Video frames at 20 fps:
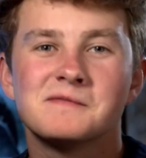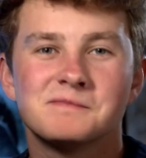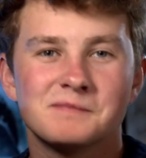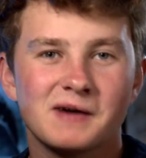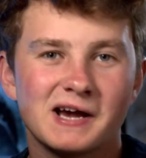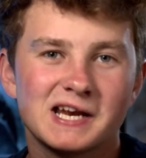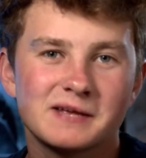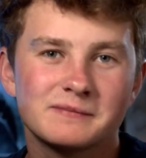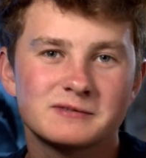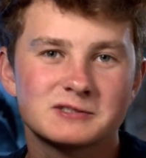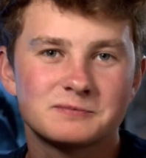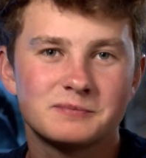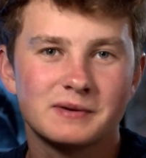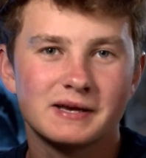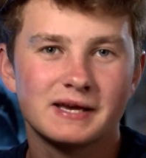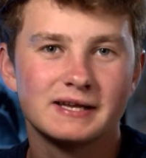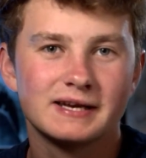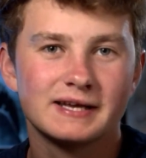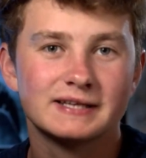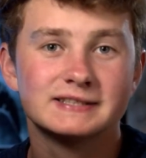my name is
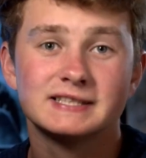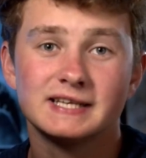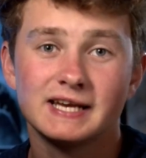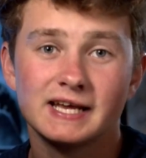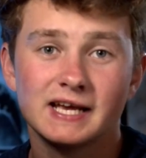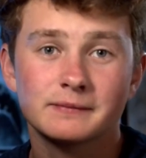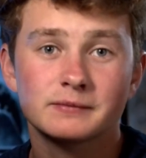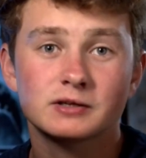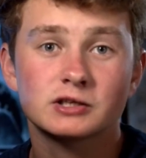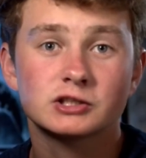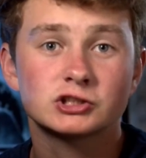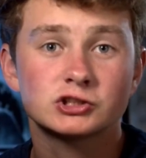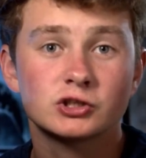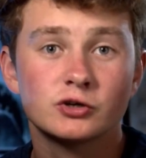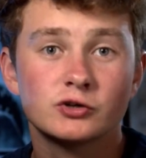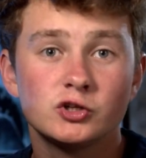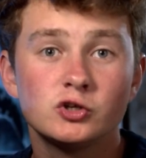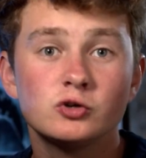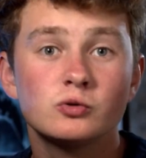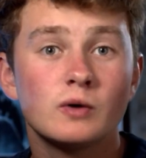Ben, and today I'm going to show
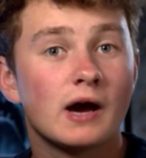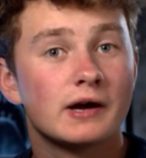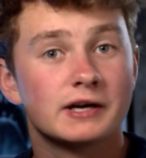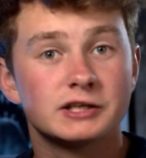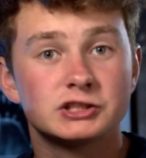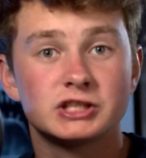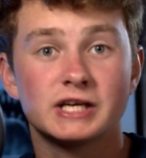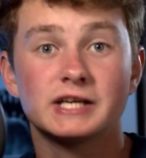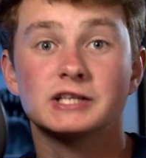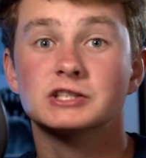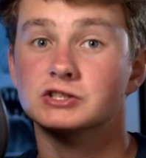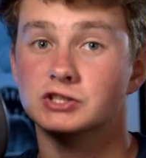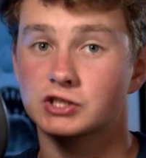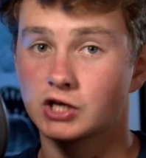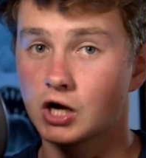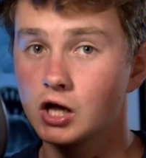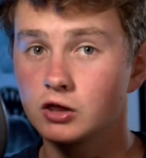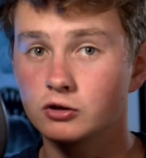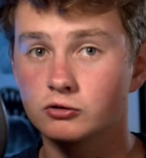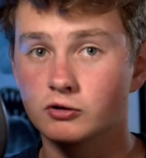you how to change the
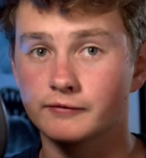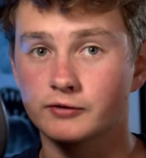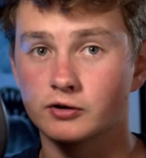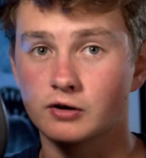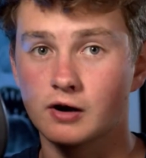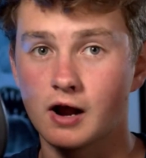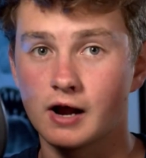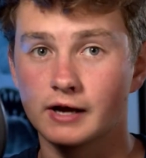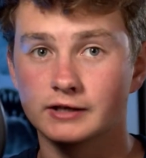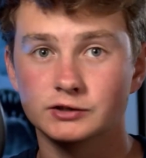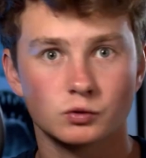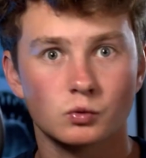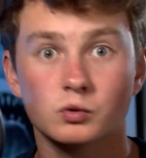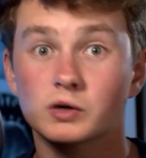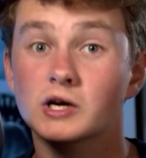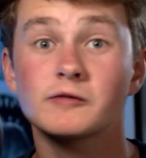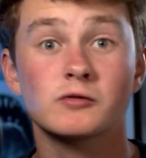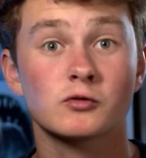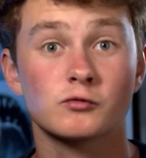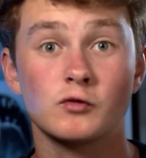color of your eyes
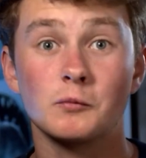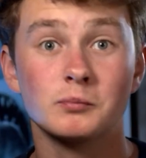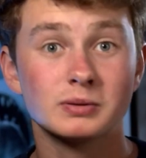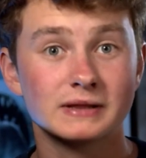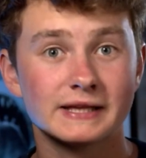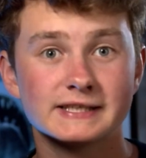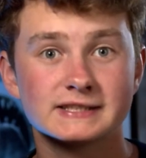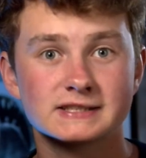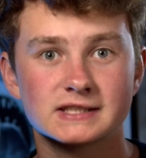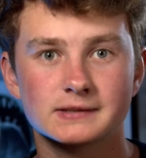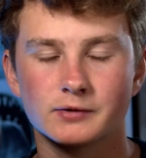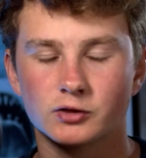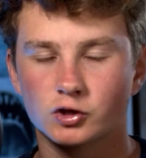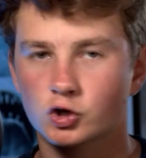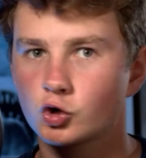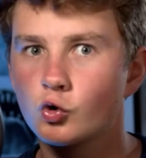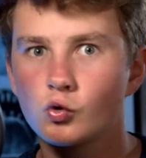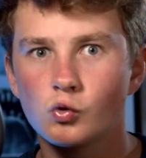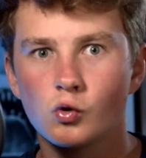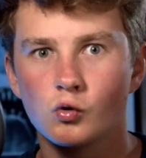or even replace them with
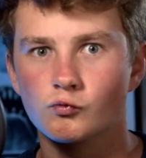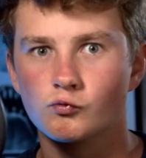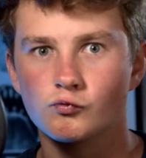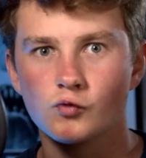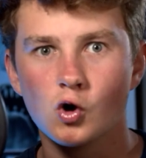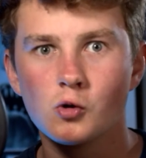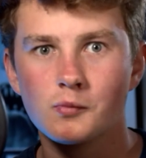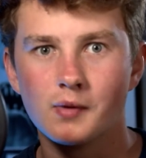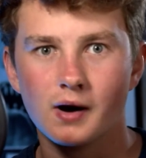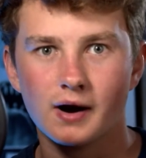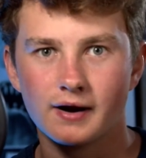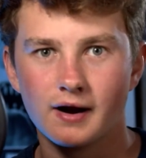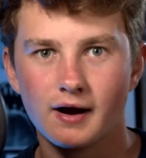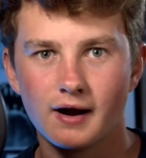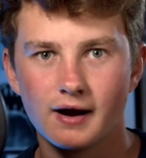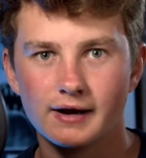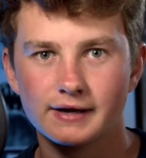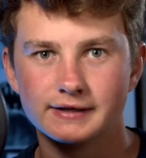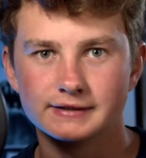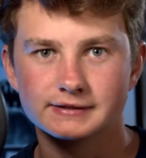cool robot
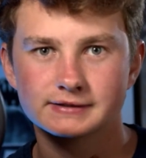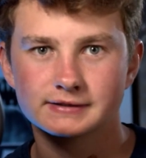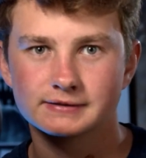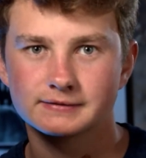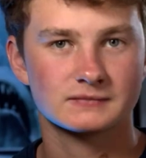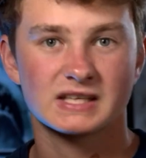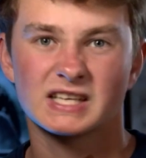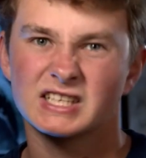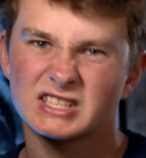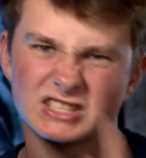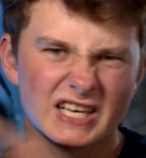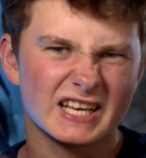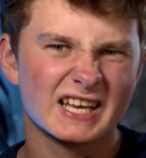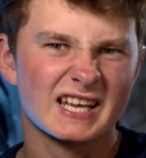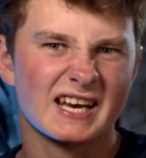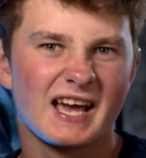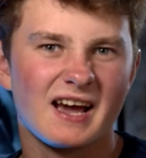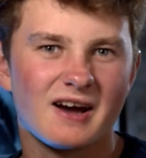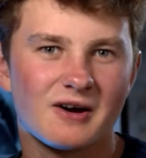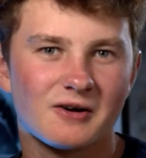eyes. Check
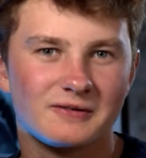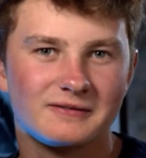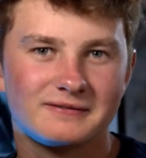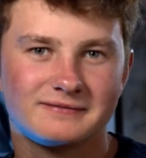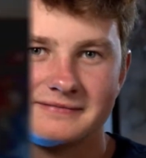it out.